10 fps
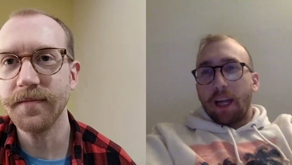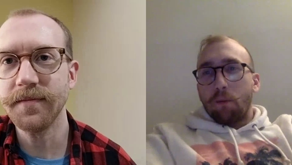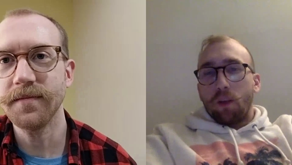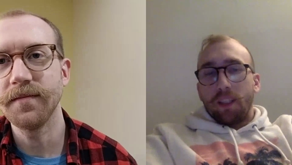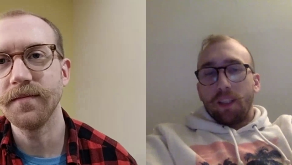Speaker 1: I'm
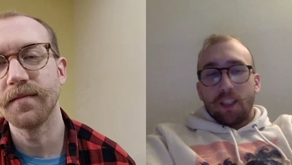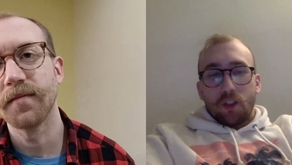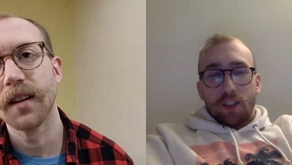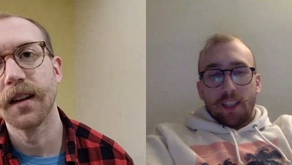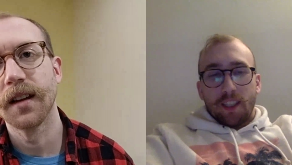really
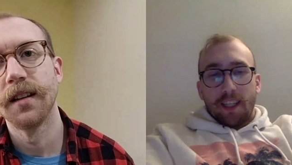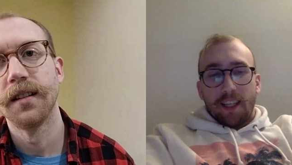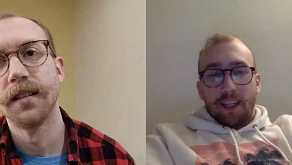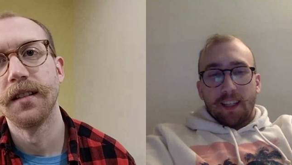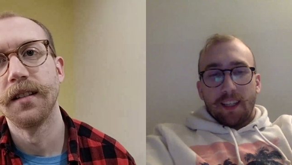interested
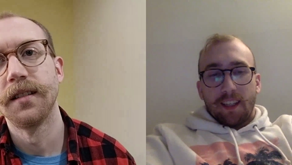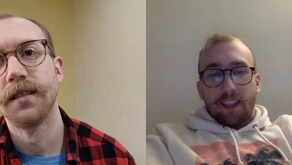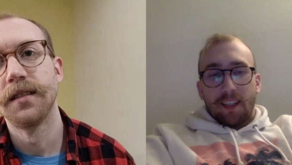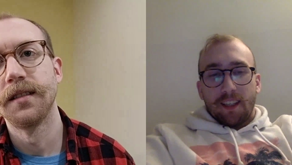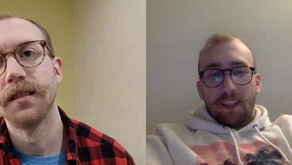in
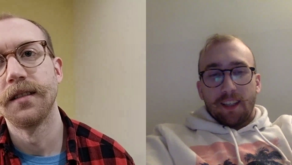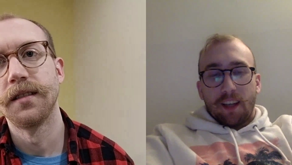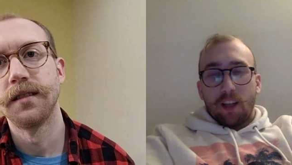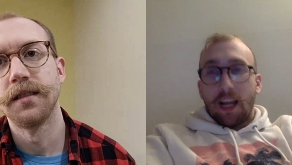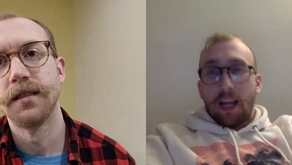
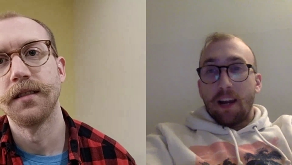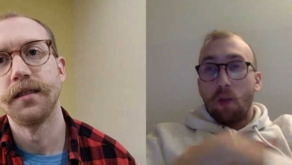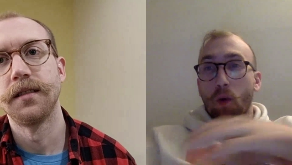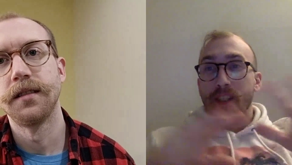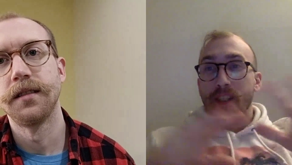a lot of the
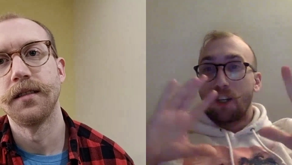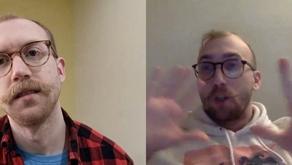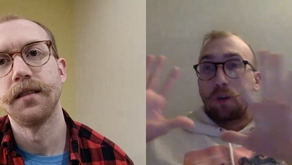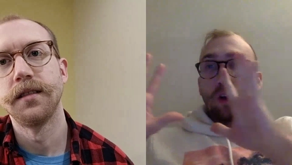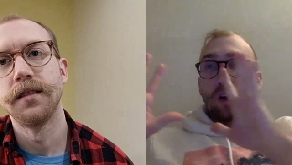ones that are
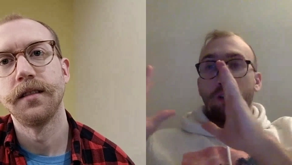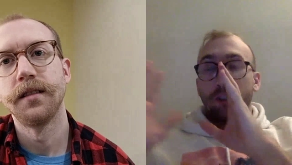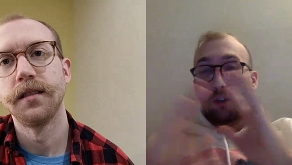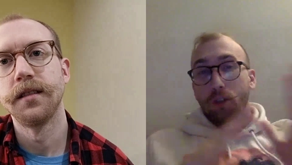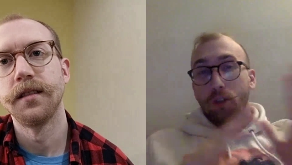doing
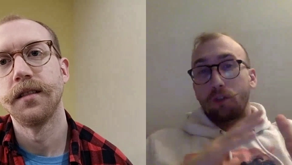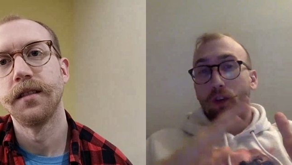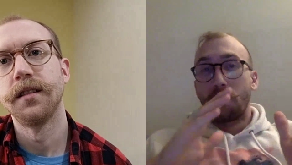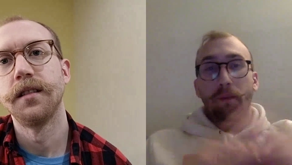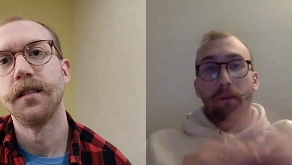crossovers
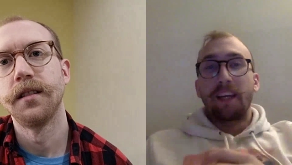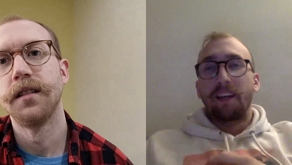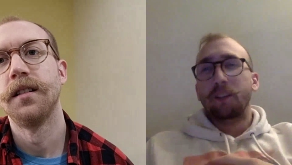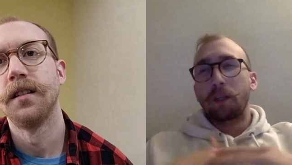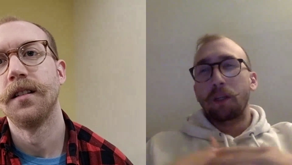from,
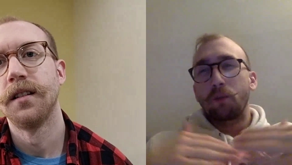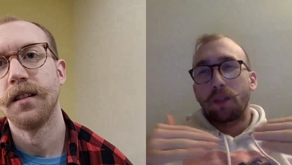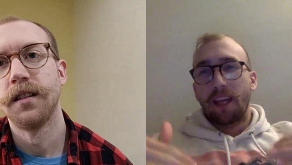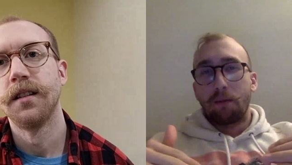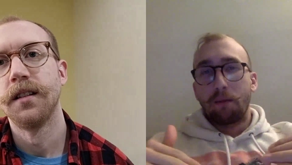especially
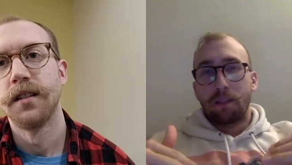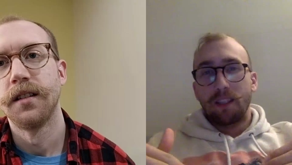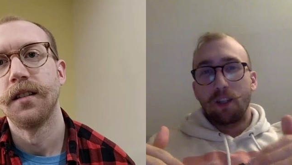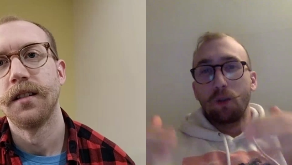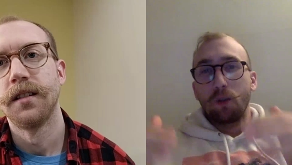with the M C
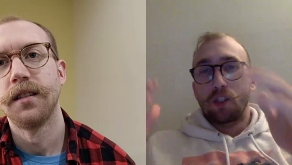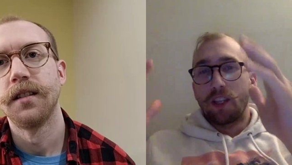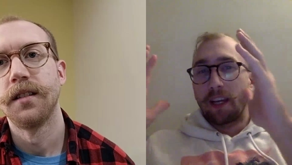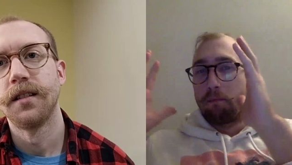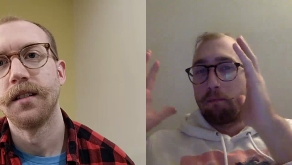U, just
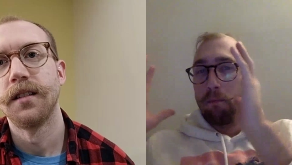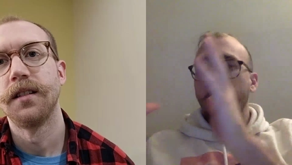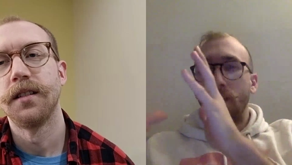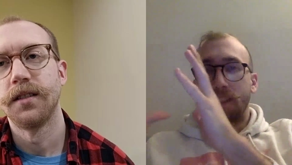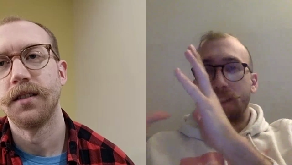like
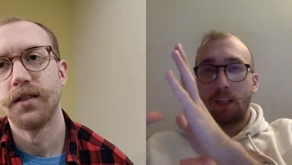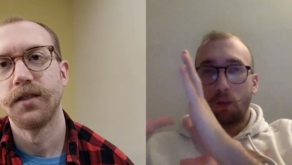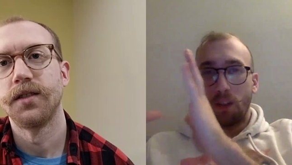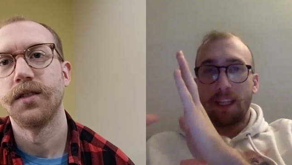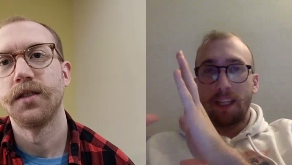movies that
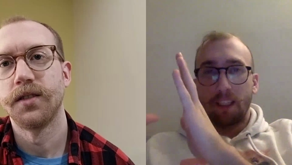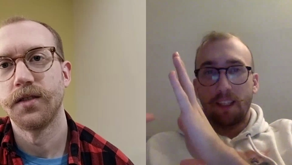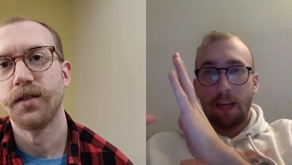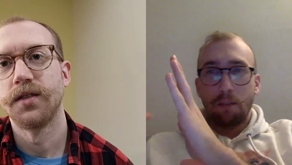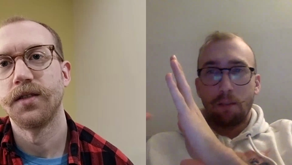are relating to
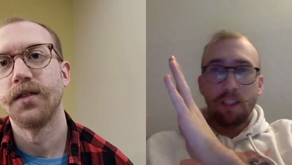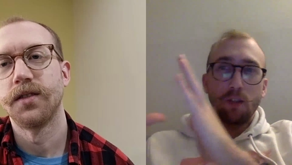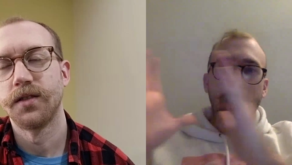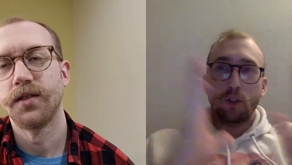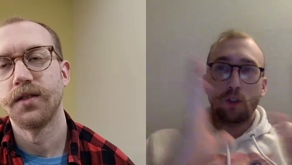the M C
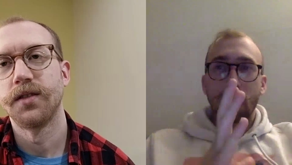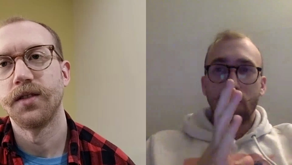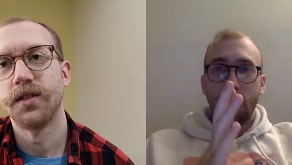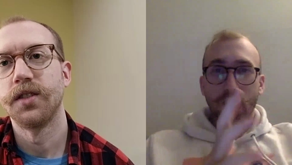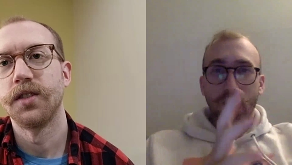U that
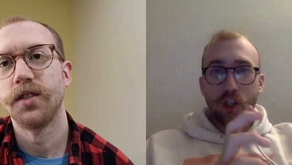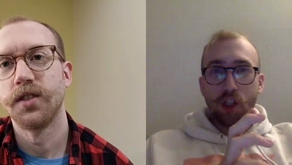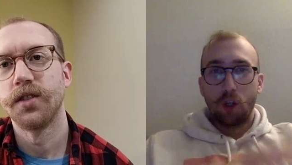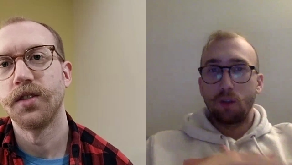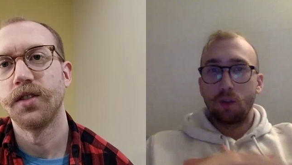transfer into
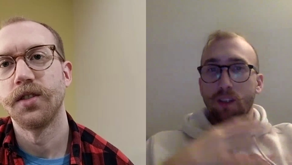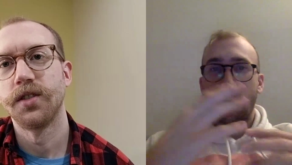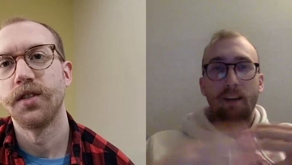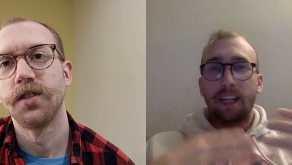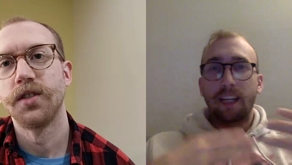shows and,
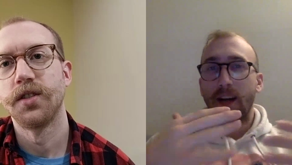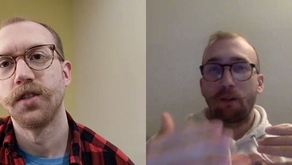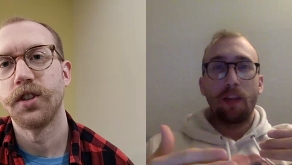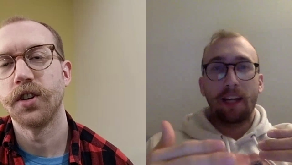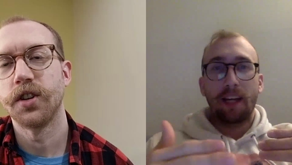and kind
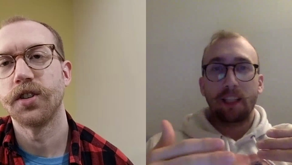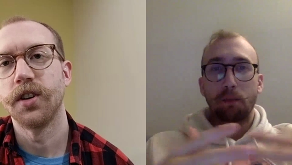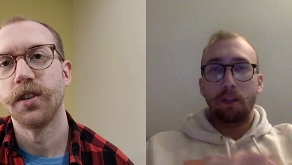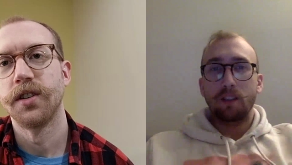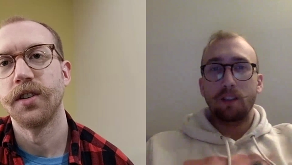of that.
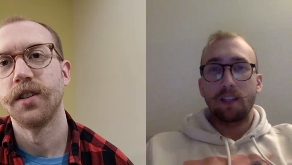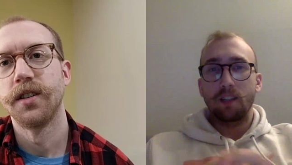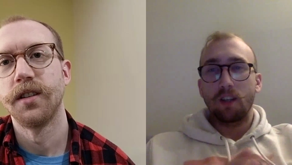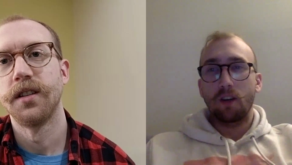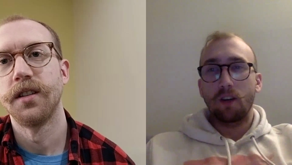Sure, sure. There.
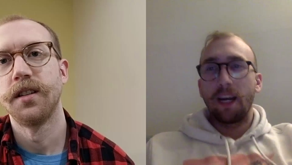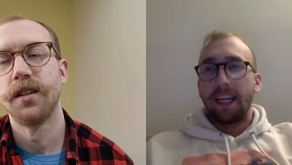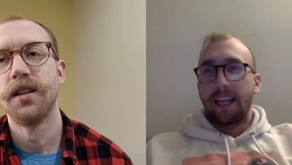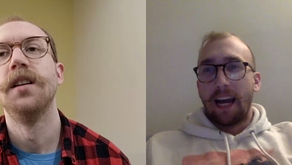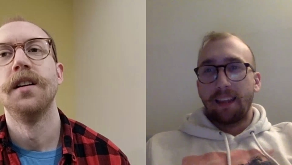So
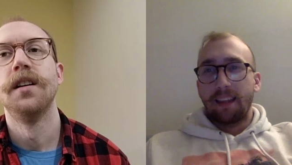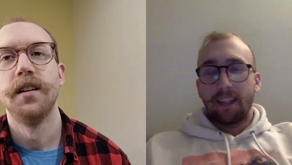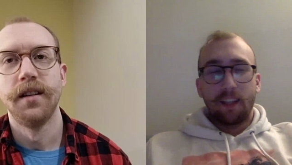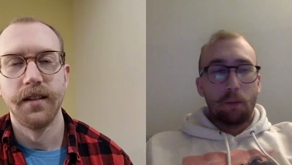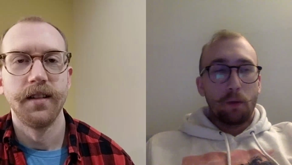yeah, I
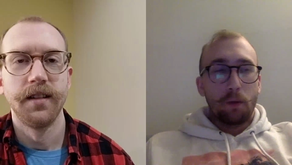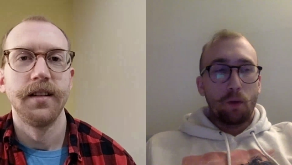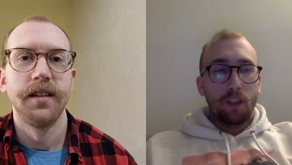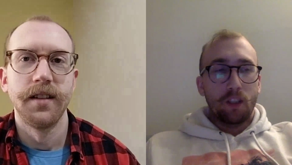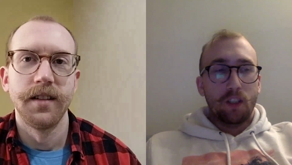think that'll be
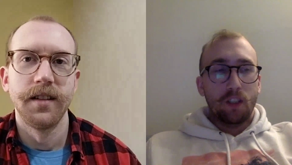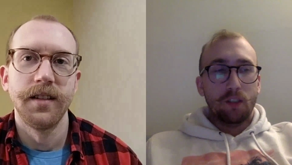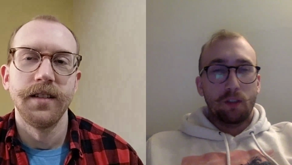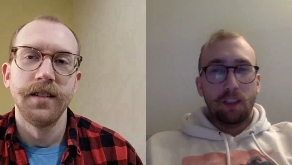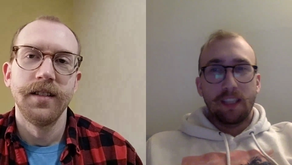really good
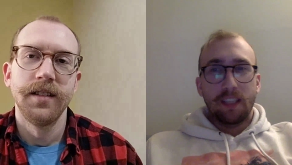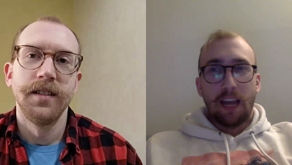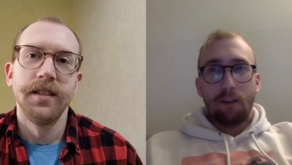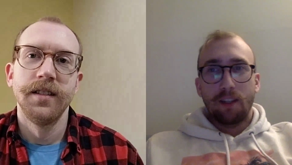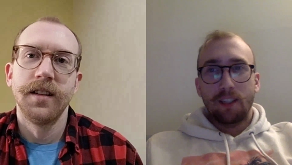to really
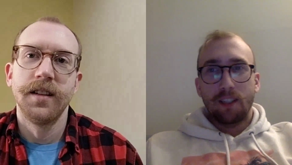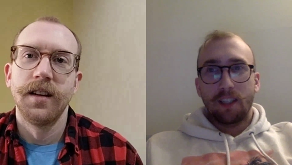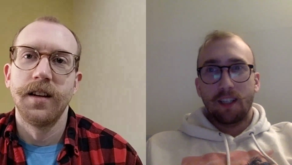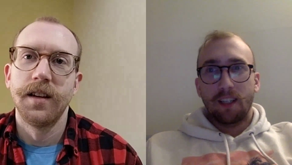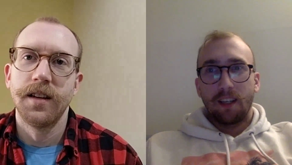dive
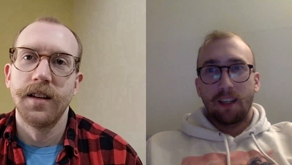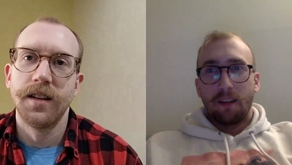into,